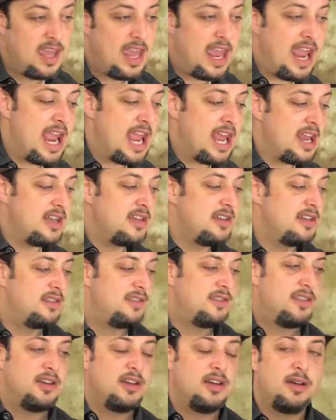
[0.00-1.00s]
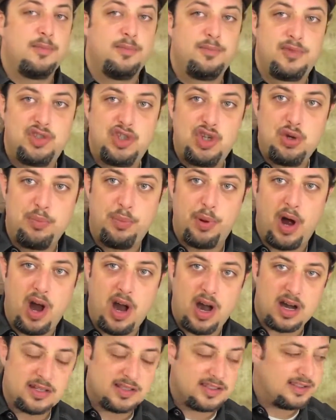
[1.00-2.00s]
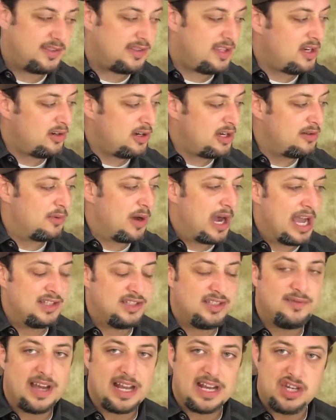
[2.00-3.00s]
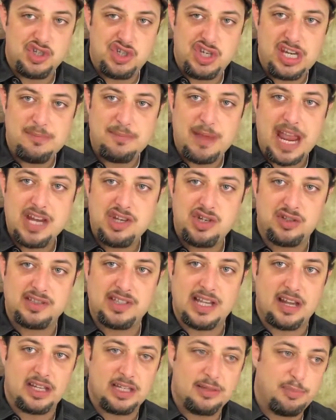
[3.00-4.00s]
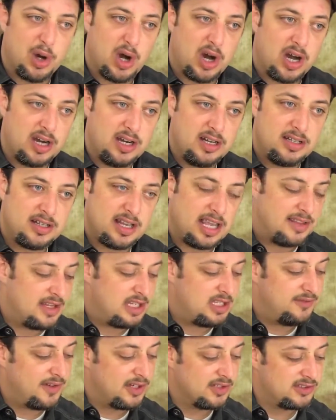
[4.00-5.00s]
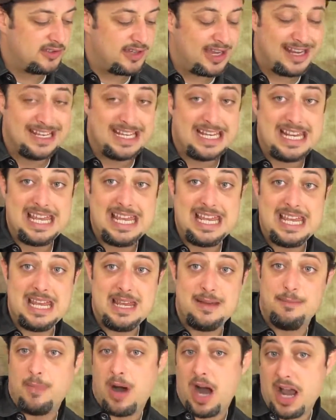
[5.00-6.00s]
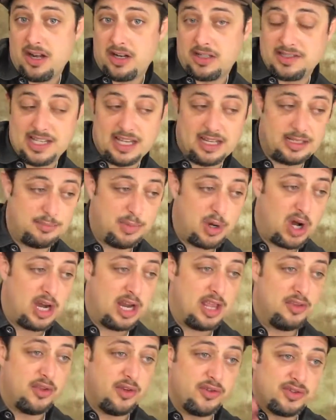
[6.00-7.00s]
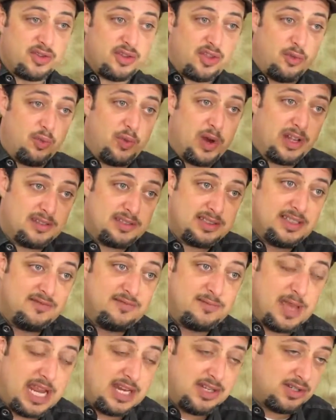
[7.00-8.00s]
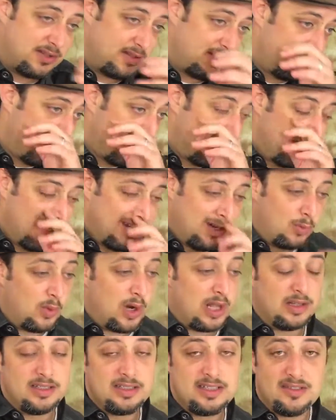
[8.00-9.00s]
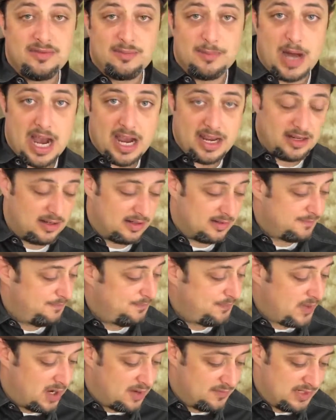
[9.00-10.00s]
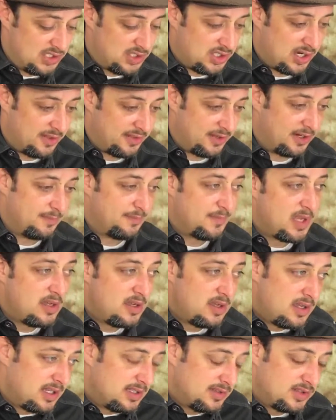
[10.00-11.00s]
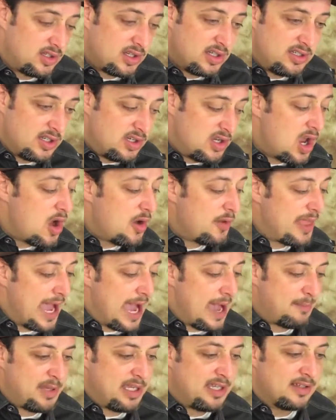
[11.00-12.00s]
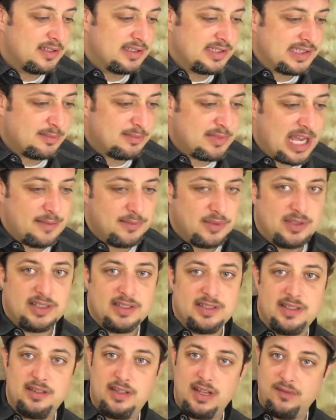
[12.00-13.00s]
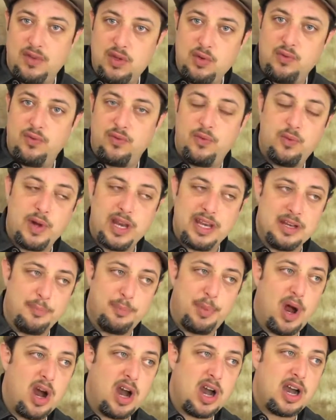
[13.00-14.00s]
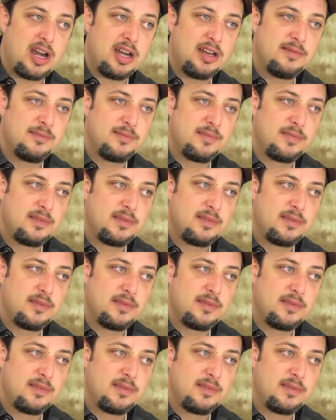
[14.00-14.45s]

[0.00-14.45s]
And the two parts, theory-wise, you've got a G major sounding part, and then you've also got an E minor sounding part, and those are the relative major, relative minor of each other. It's good to know that because sometimes if you've written a part,